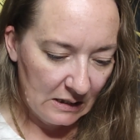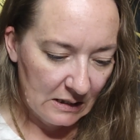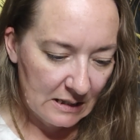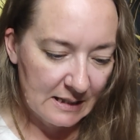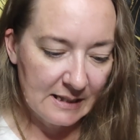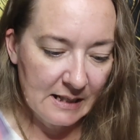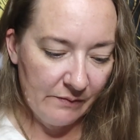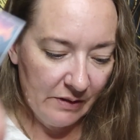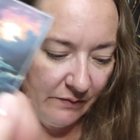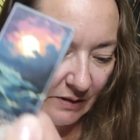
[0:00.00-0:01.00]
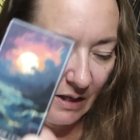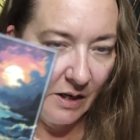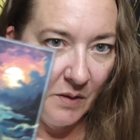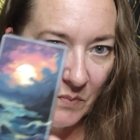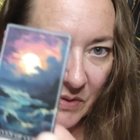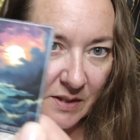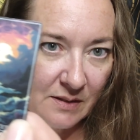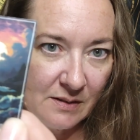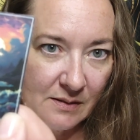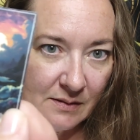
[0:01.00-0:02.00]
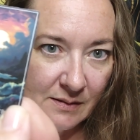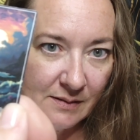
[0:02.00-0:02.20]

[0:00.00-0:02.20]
the Seven of Cups,